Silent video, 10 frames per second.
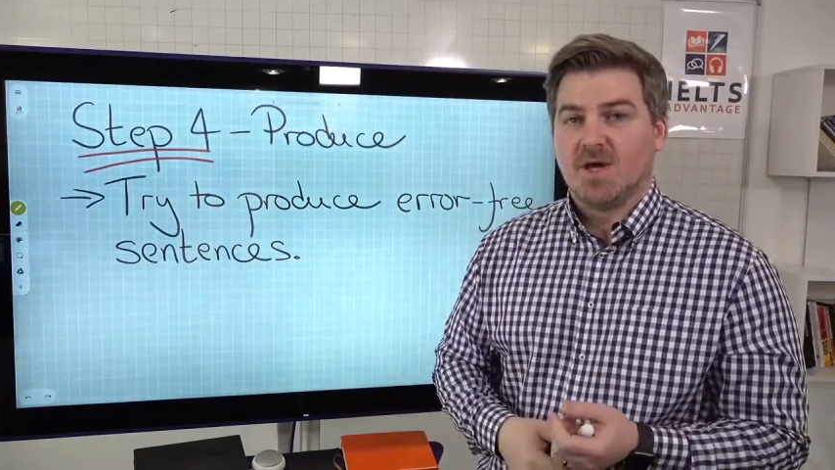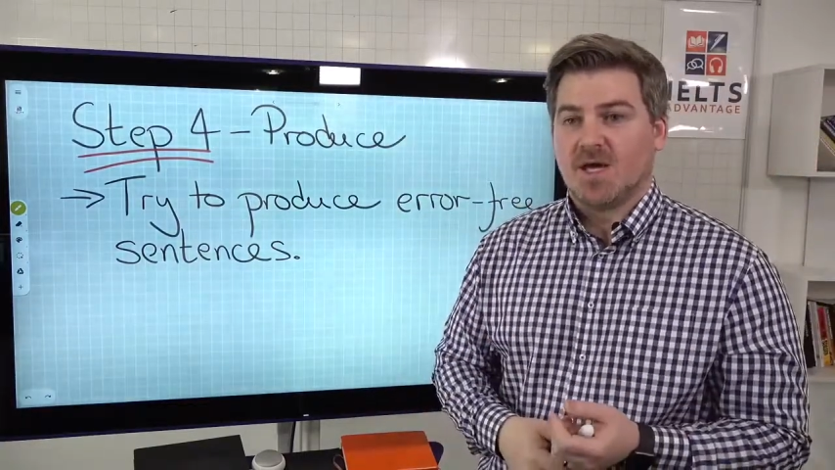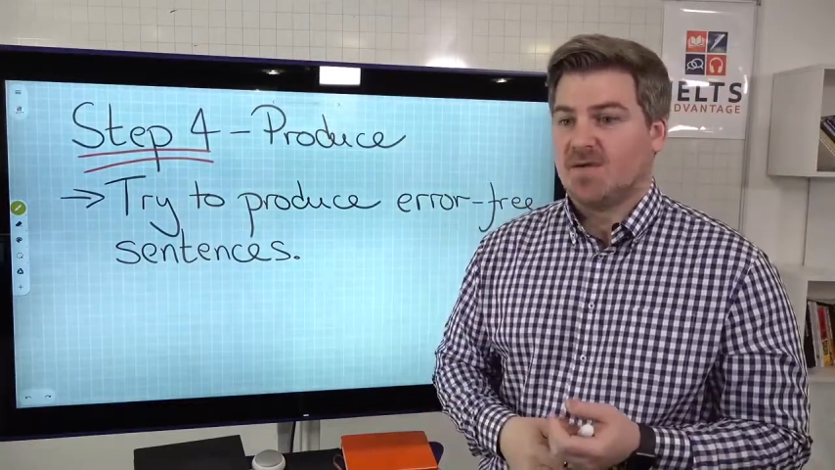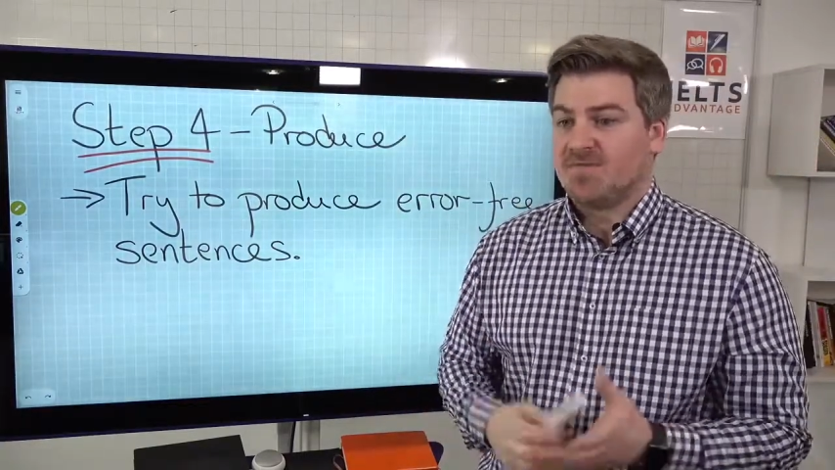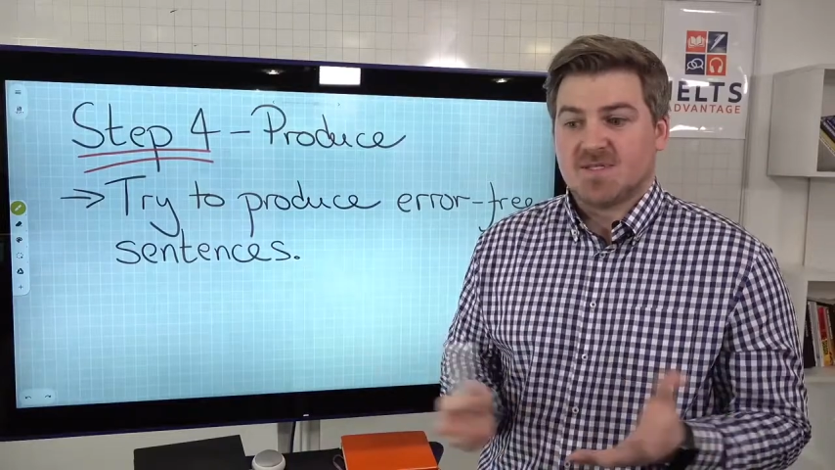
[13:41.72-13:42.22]

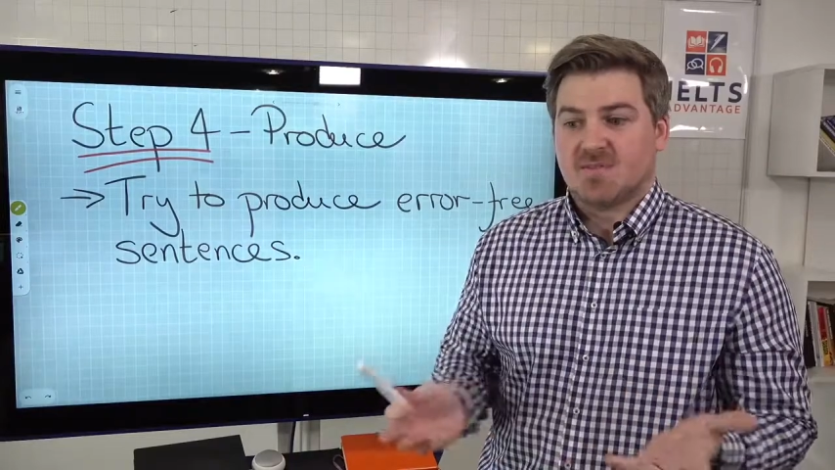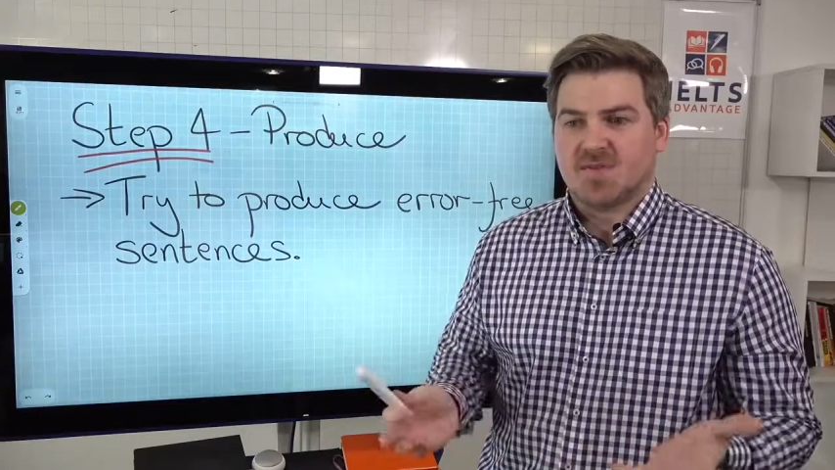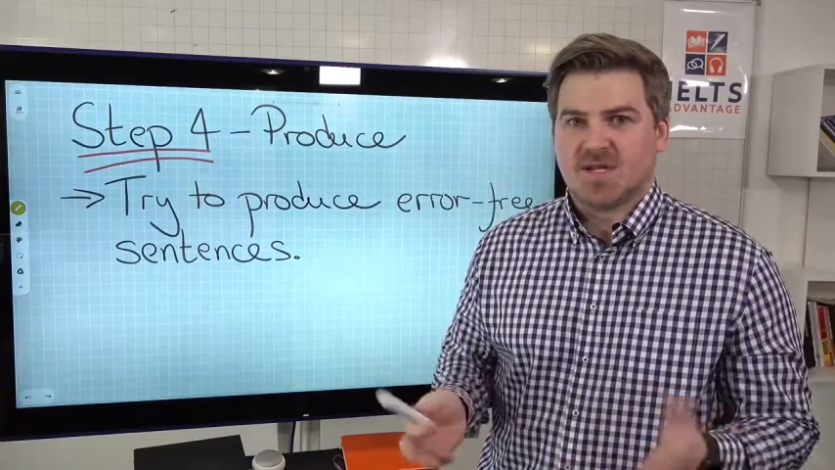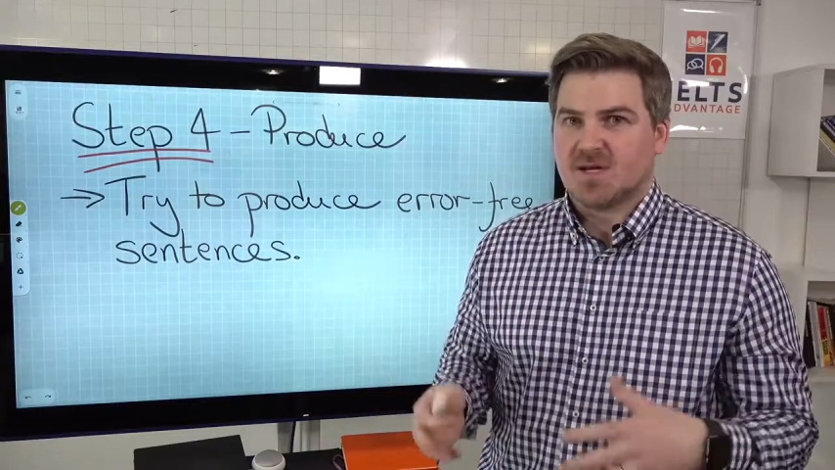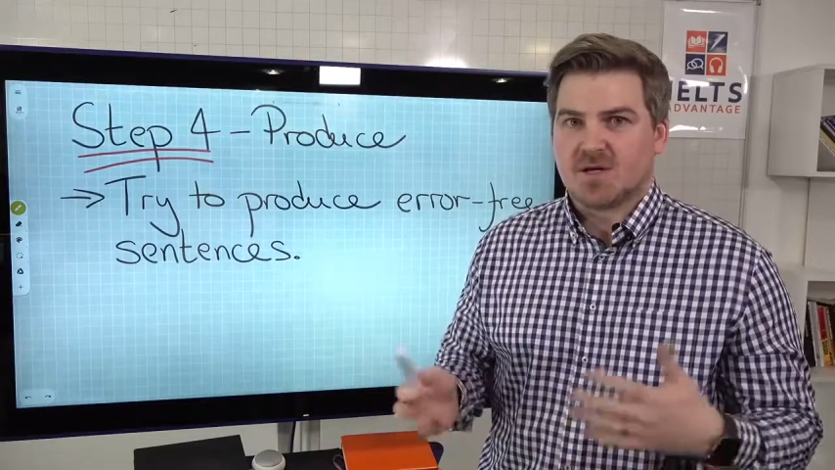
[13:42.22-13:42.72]
If it's
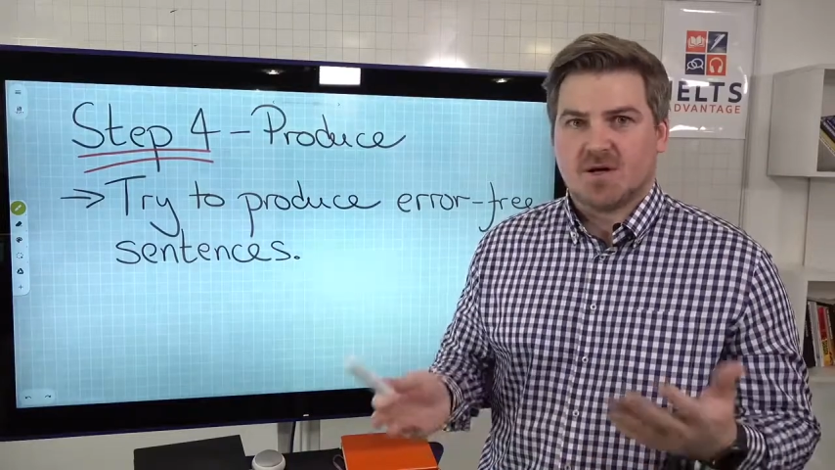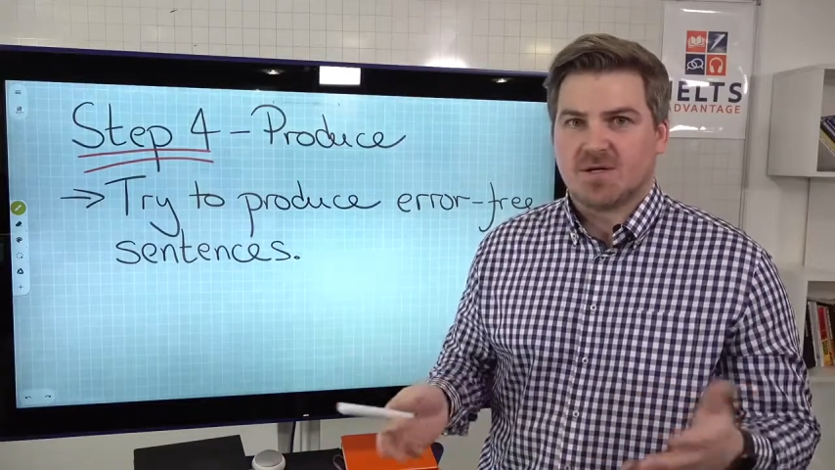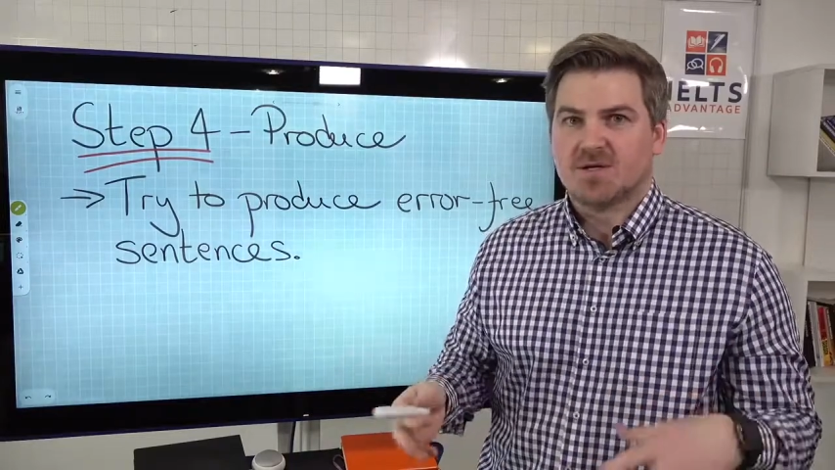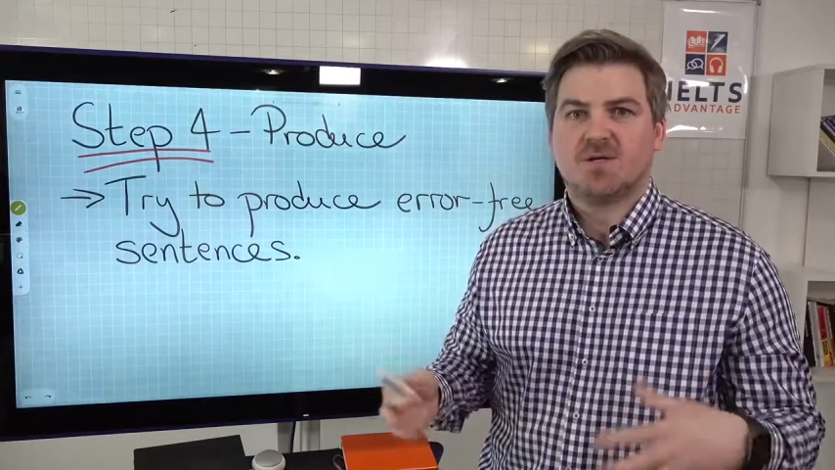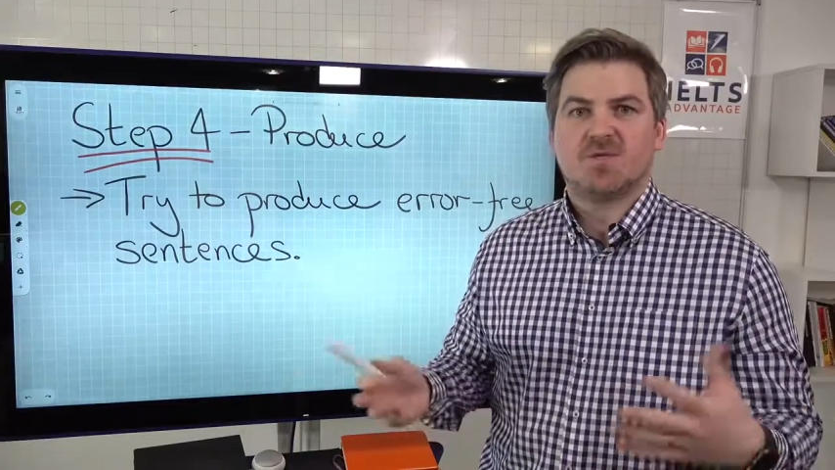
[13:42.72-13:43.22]
something like
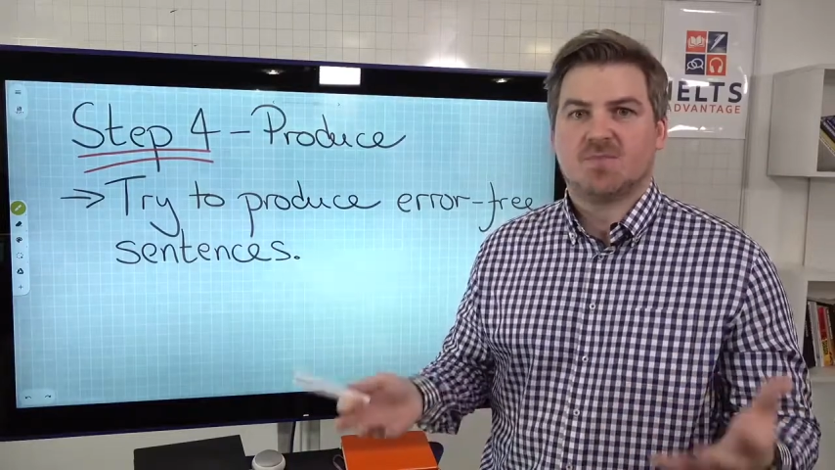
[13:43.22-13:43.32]
articles or